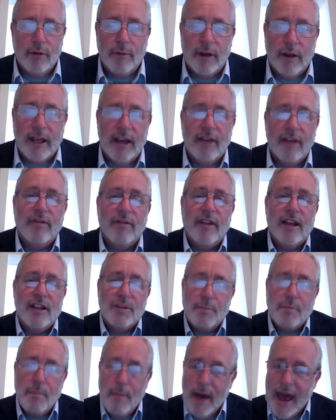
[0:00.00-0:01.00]
give
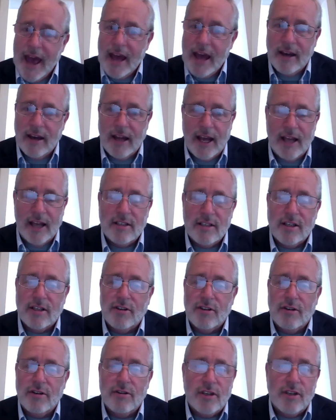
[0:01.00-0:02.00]
these mandates, as
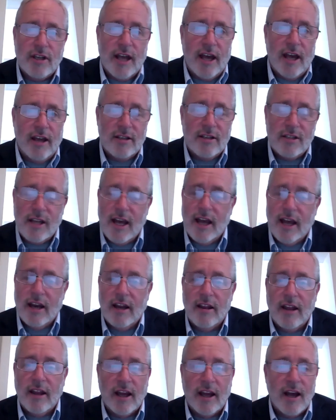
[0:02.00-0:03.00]
you
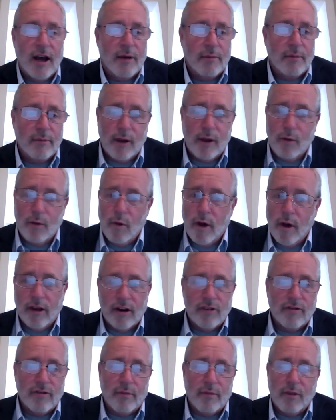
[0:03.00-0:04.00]
stated, that come, whether
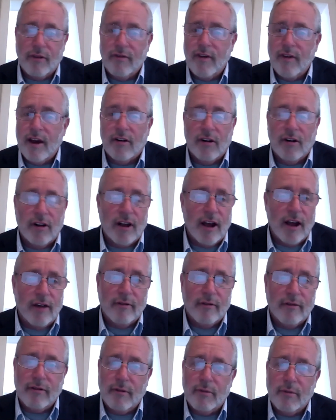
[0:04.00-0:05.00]
it's from the federal
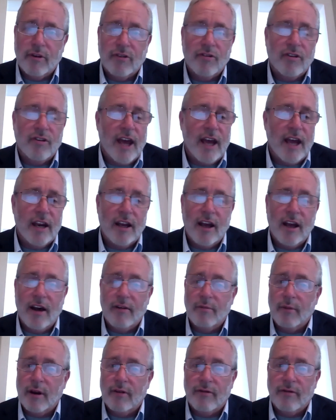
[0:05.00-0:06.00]
government, from the state
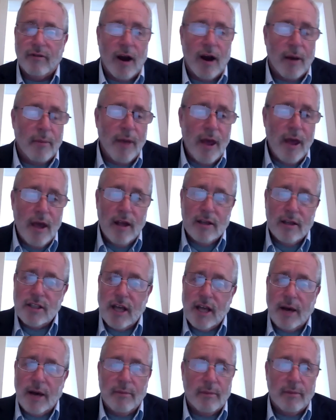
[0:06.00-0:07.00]
government, from
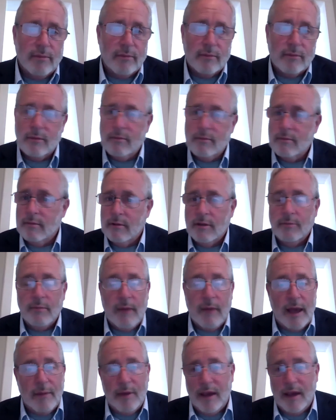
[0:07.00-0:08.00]
some,
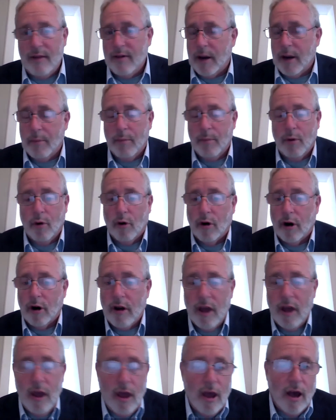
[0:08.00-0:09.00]
maybe even a
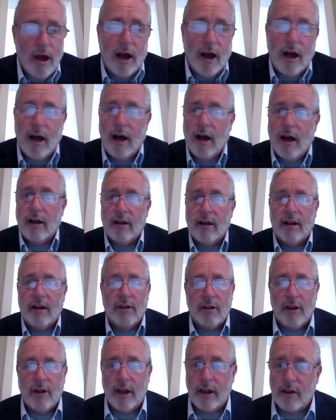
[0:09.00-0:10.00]
board,
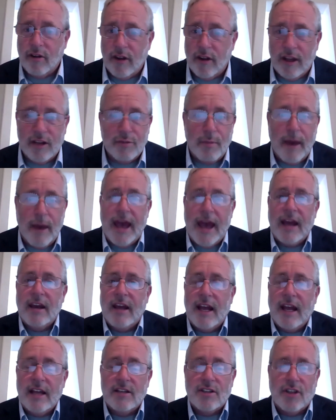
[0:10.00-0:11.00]
then these
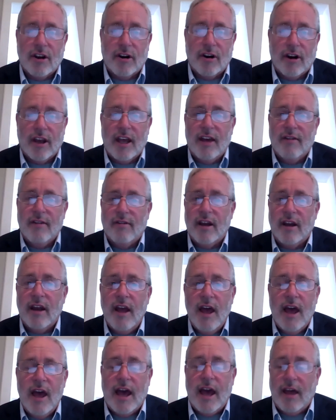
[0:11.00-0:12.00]
mandates that are given,
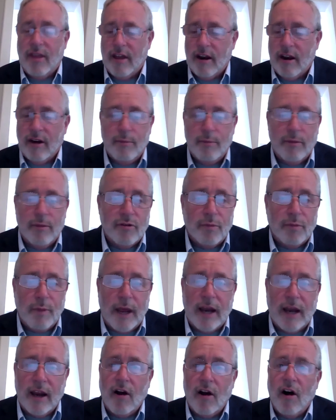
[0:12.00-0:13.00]
and they're
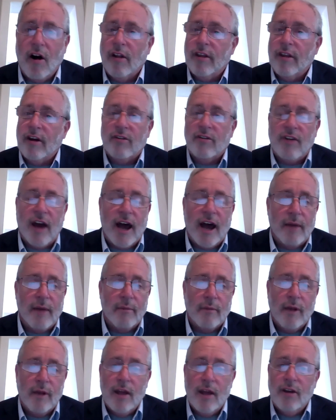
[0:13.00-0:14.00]
spending all their
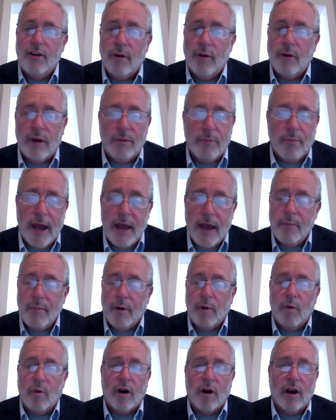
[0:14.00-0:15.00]
time doing
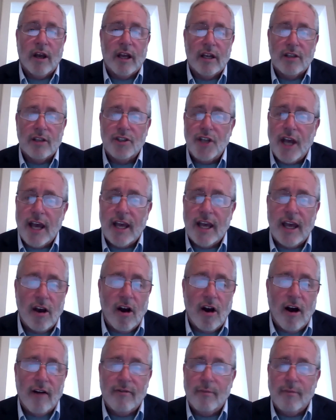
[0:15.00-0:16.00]
paperwork and checking
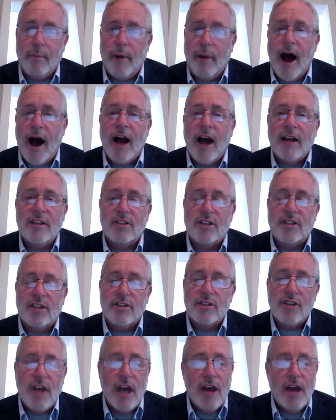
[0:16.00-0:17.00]
off
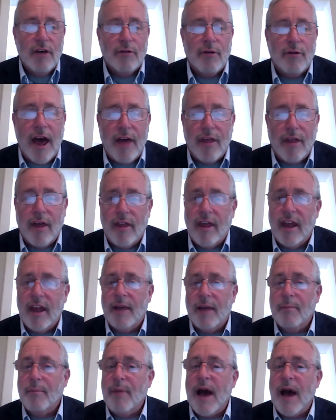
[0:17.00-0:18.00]
boxes rather than
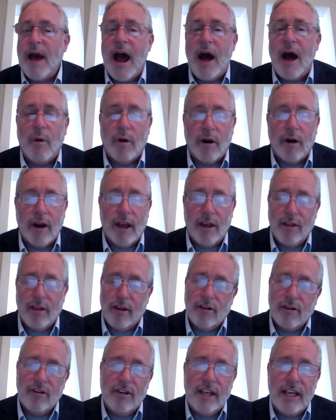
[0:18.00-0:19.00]
empowering
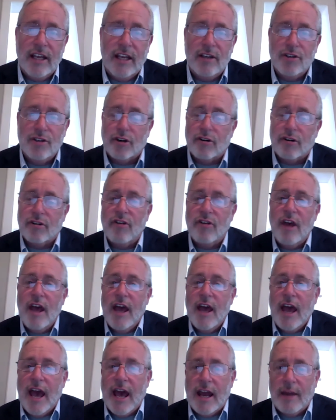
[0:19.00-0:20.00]
their teachers
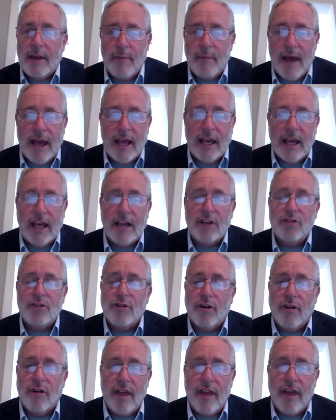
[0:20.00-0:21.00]
and making
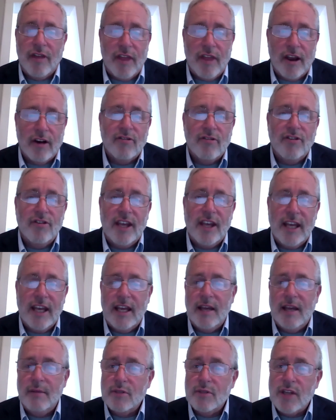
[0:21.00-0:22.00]
sure that their
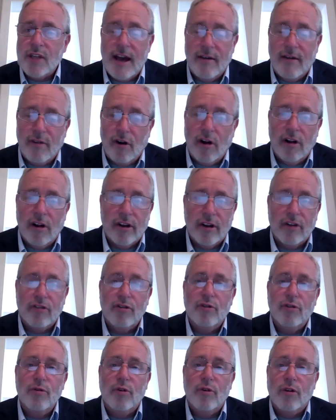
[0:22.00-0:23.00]
teams have all the
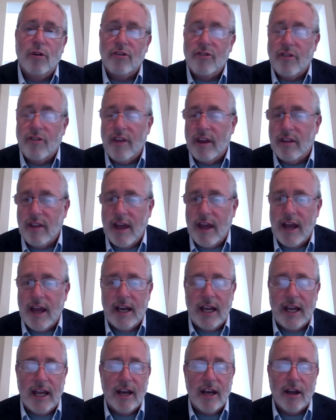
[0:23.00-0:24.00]
tools that they
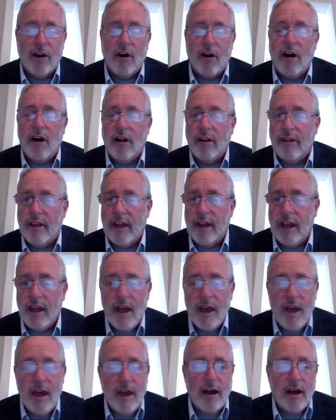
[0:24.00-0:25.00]
need and all the
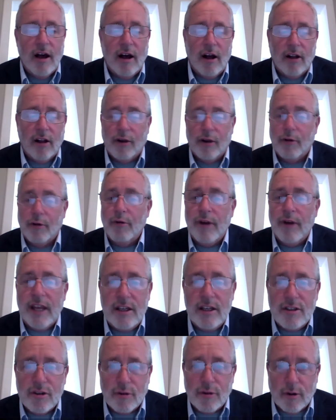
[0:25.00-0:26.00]

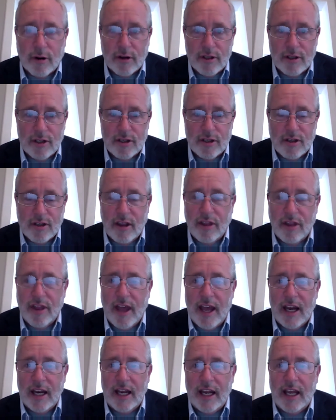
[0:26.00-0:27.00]
resources that
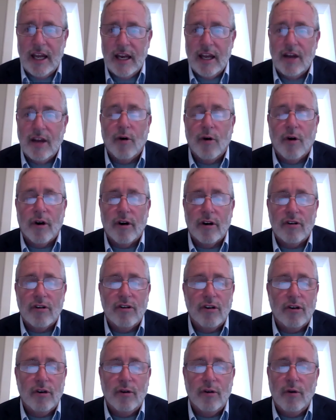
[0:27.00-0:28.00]
they need in order
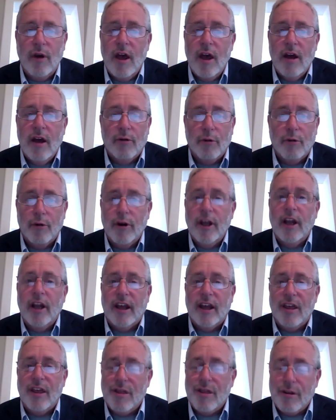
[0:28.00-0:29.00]
to
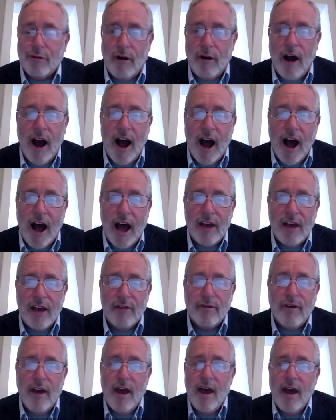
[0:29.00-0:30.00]
really
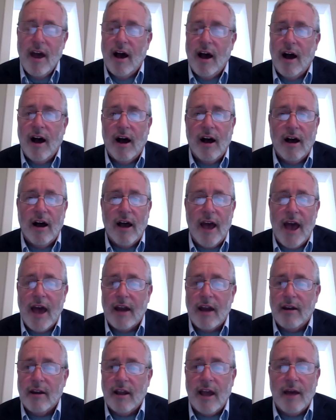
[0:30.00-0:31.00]
thrive
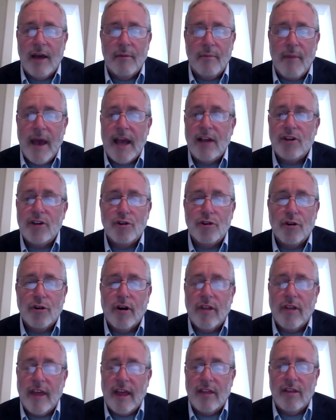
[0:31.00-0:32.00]
and make
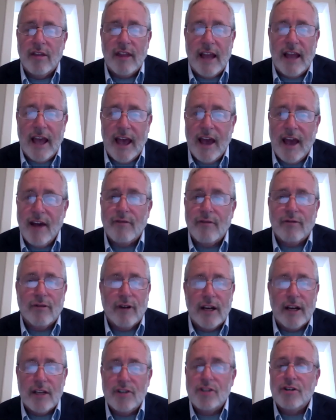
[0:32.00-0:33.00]
sure that
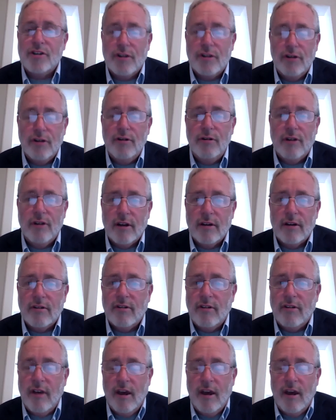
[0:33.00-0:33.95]
every student